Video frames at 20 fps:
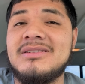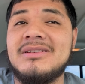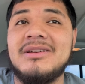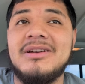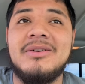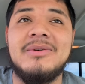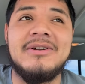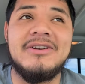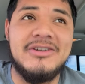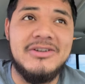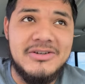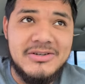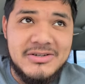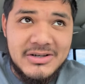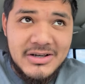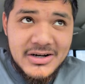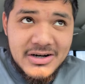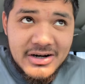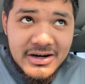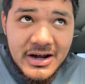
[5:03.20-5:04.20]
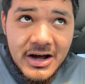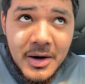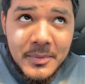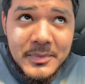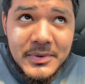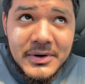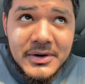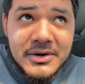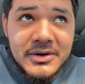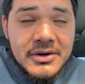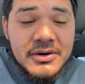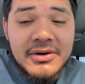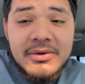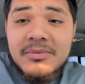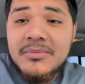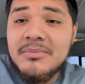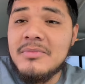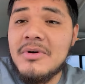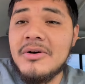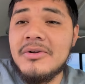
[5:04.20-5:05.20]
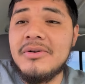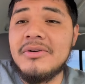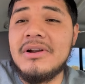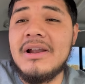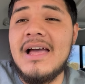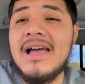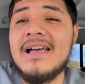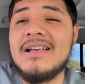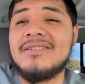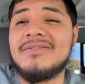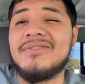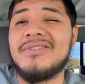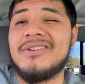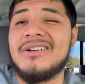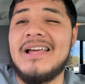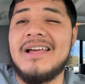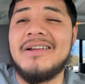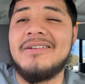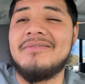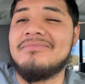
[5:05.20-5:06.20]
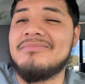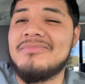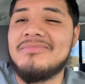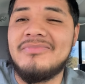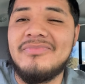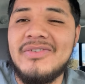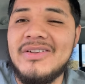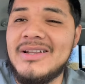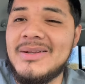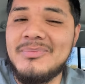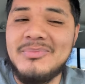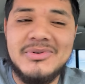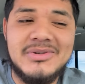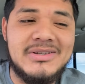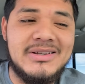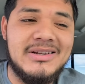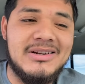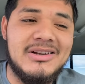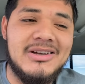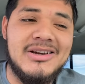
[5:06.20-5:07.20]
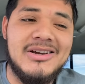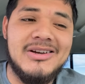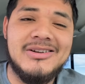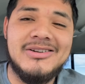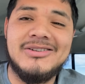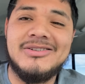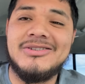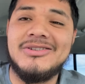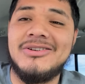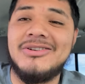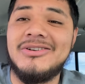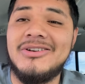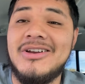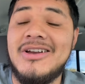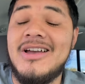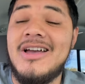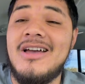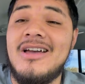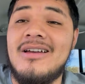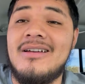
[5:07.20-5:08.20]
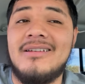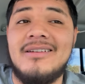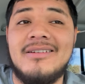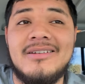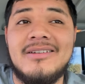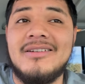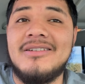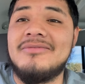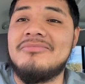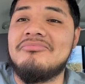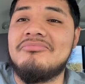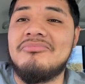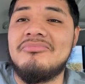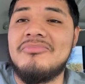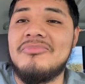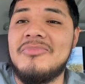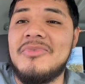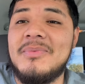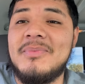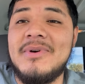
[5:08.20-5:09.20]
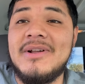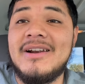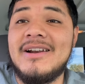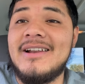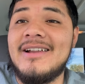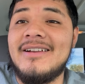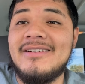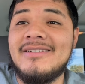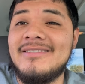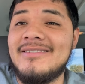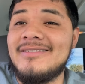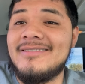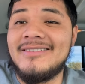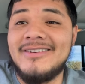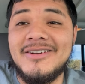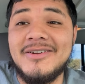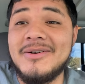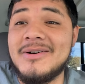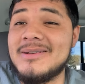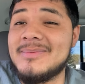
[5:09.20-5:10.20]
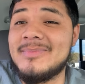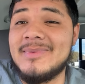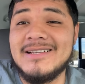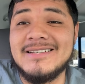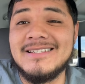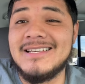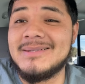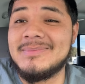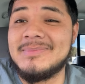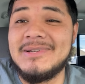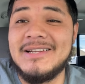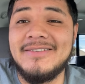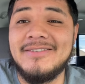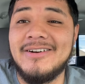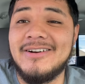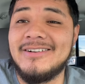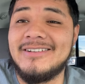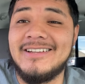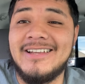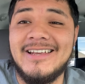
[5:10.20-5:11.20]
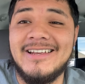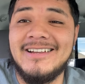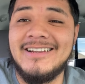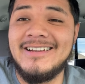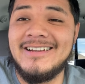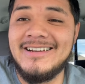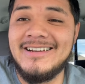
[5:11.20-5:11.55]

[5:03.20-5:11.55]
to reduce or help your motor last for like 50% longer. So we put it in. You know us Mexicans believe everything.